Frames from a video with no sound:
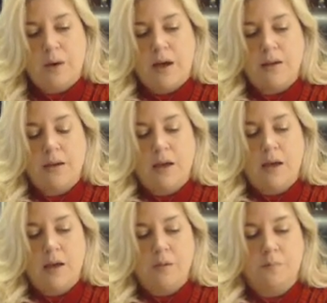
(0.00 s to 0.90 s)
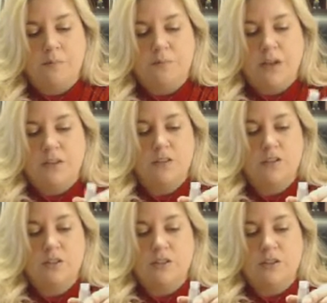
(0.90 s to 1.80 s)
But I
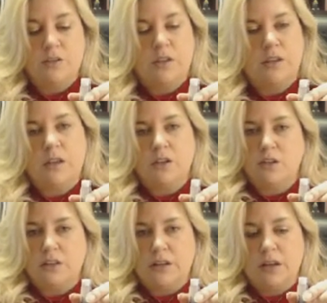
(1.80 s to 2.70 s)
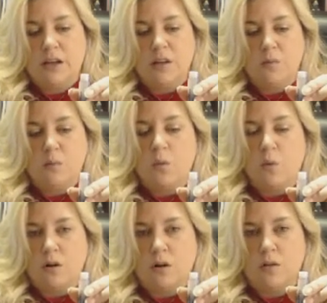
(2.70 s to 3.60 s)
certainly don't think that you'll need any
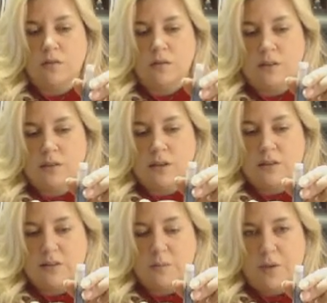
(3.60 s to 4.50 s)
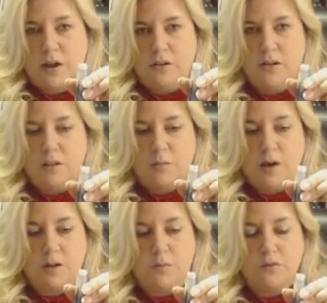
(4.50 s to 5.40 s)
more than this amount in the
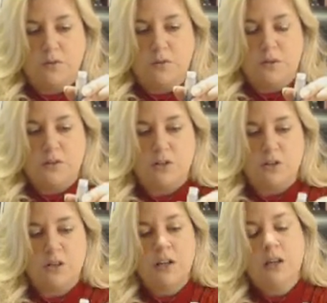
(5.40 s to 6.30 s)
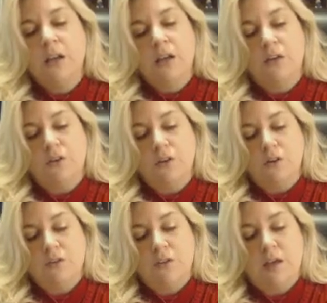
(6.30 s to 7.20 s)
bottom of your mister. If you're
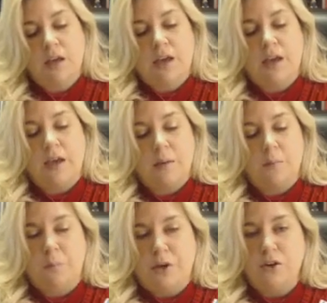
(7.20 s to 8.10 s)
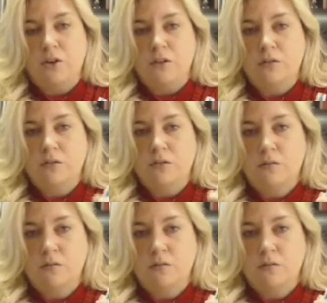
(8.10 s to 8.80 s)
using a bigger